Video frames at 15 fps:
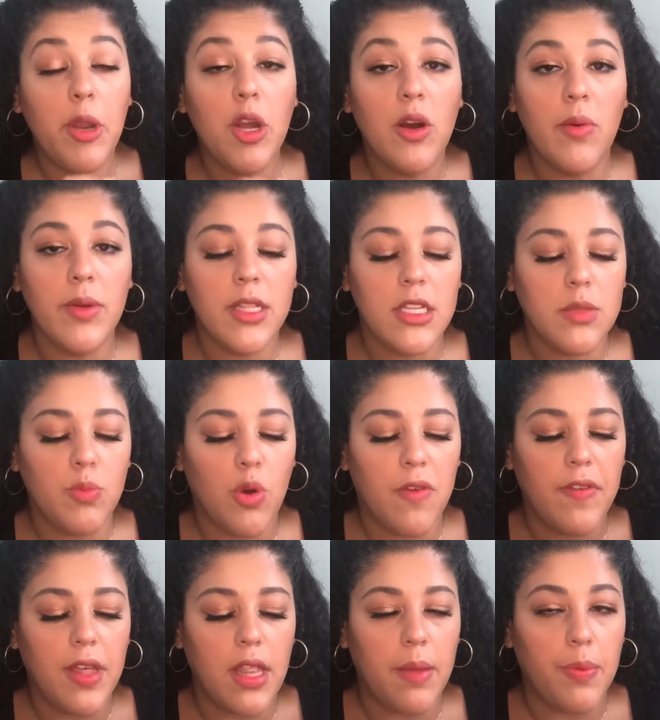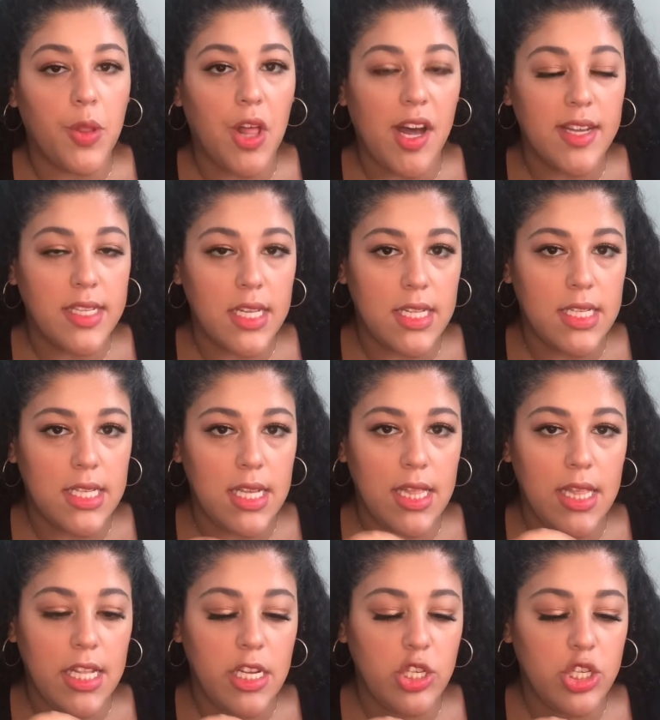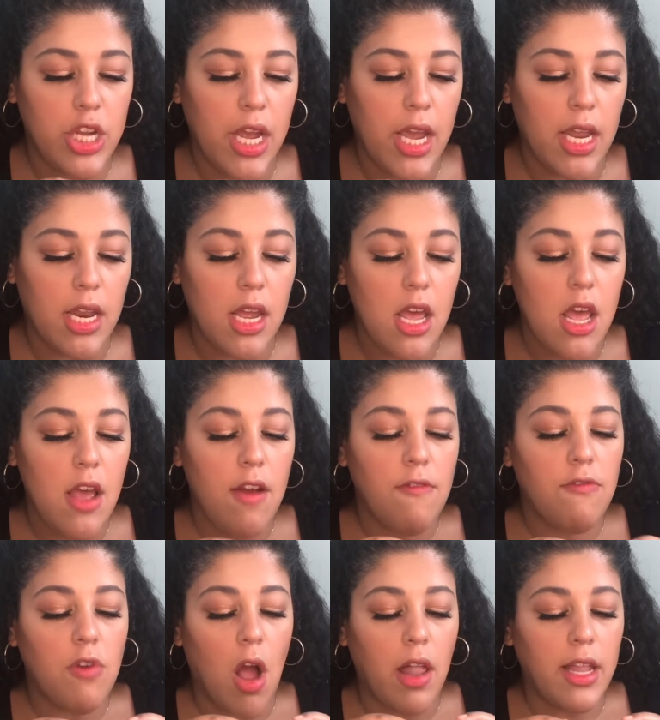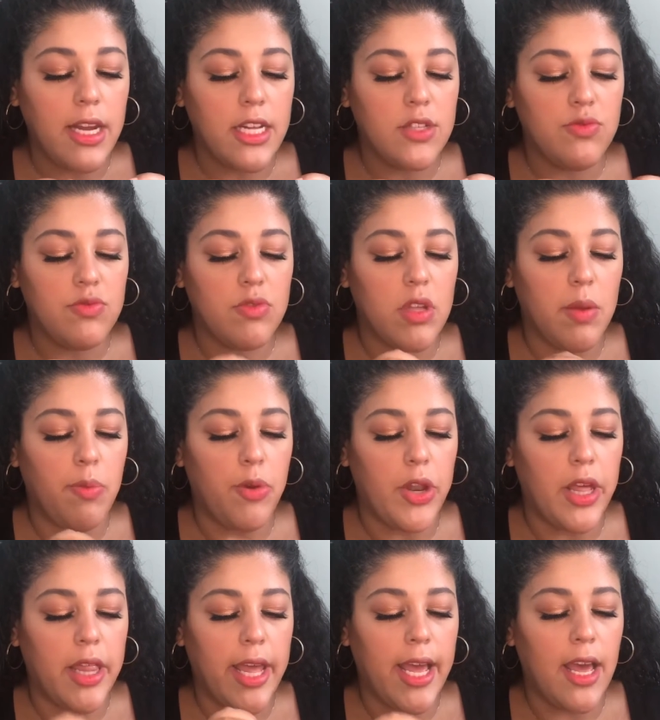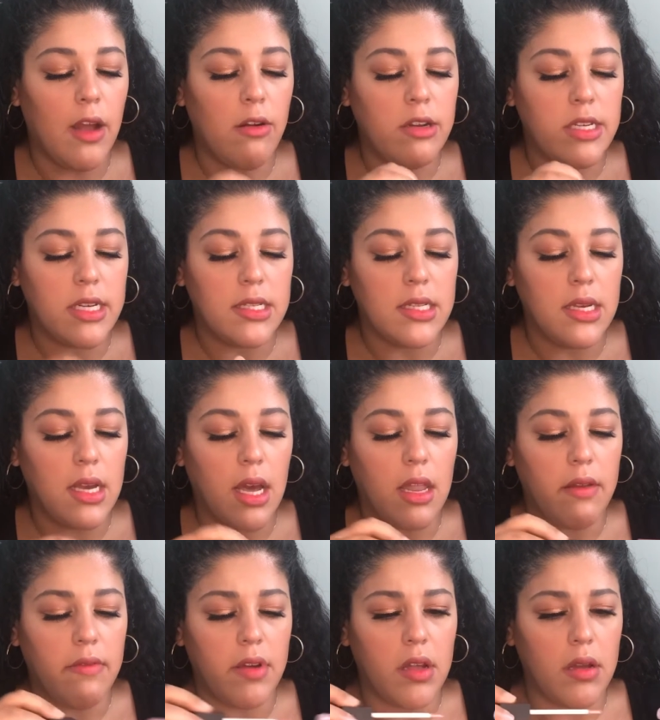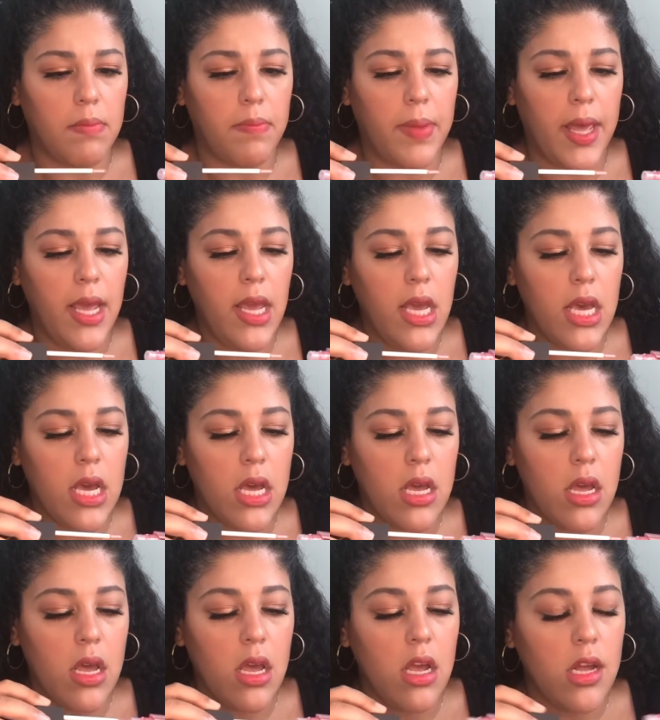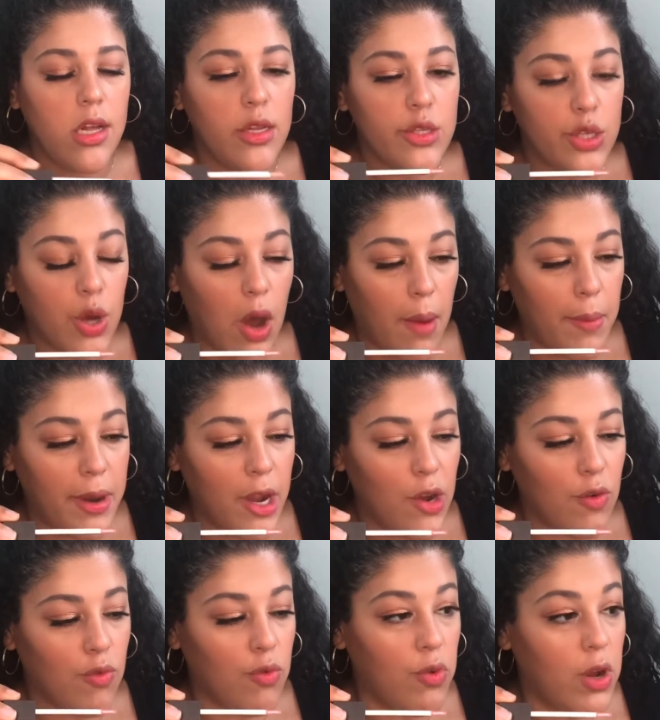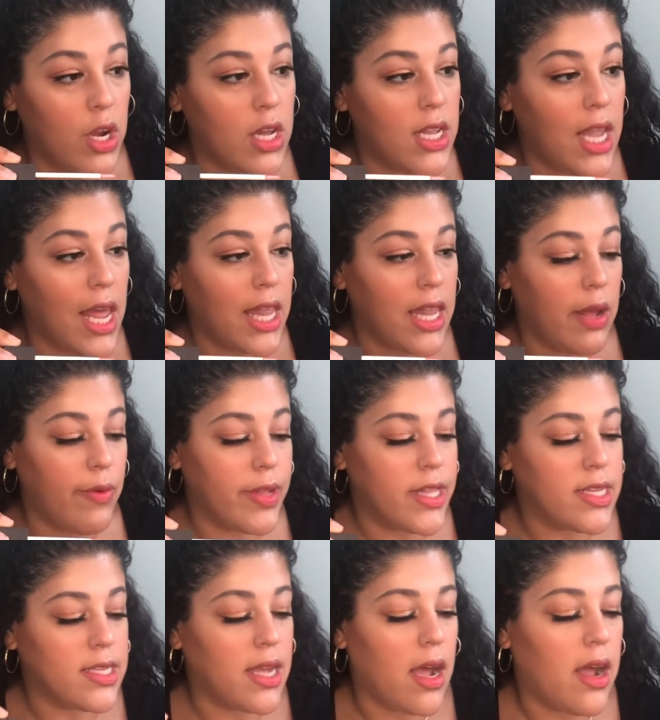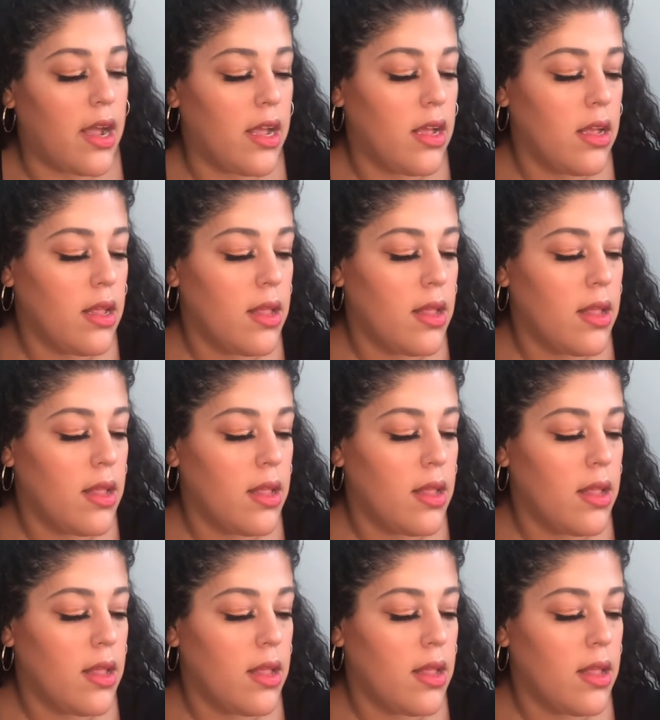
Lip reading: gonna go with this Morphe lip gloss. It's in the shade Frolick. It's really pretty, like iridescent kind of a pink. So I'm gonna go real lightly with this guy